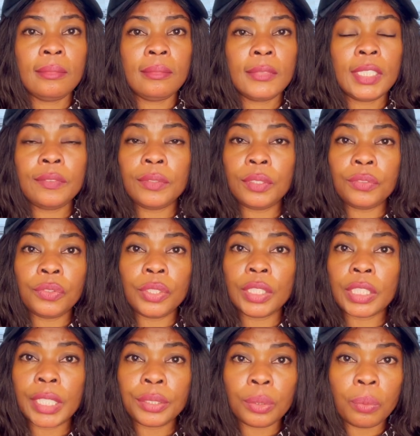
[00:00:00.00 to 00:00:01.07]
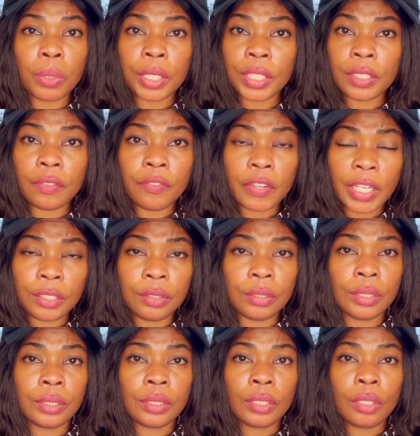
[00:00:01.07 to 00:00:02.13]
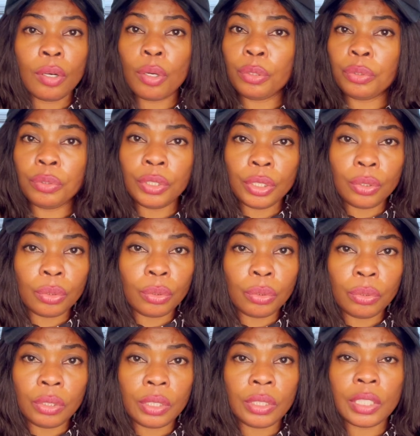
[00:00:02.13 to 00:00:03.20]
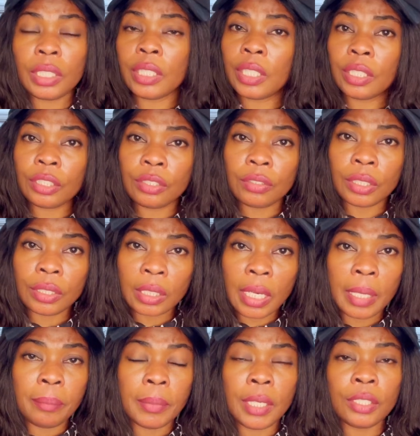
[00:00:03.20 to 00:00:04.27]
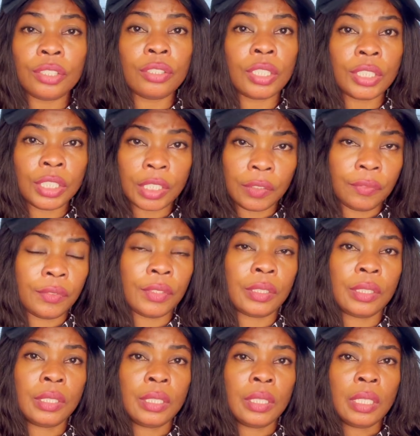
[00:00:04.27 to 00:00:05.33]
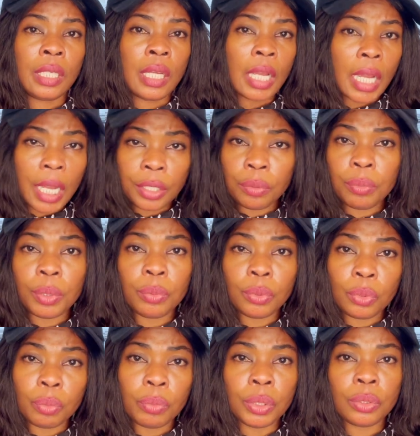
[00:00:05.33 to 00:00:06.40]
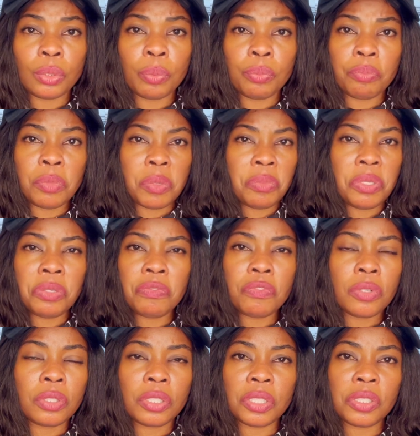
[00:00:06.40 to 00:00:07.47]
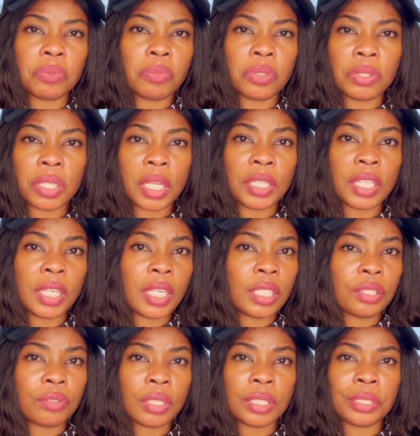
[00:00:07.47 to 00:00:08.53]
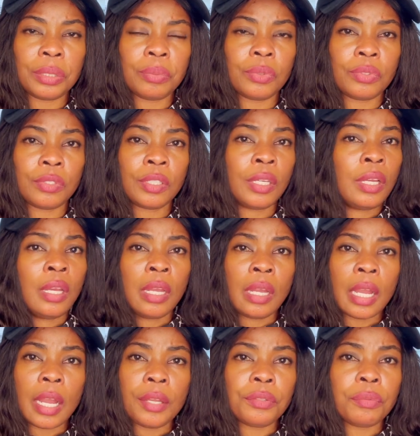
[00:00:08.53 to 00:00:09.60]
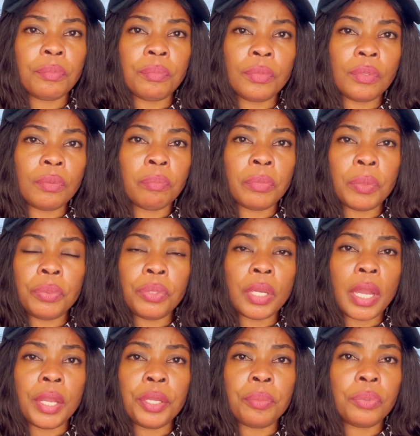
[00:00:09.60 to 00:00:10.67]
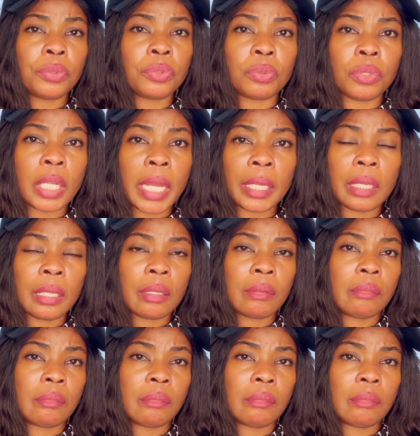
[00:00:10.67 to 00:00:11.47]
Even if you decide to work in a factory, all you need to do is take extra time, extra shift, and you'll be able to meet up. Maybe for six months you can take extra shift, and you maybe you are able to, like,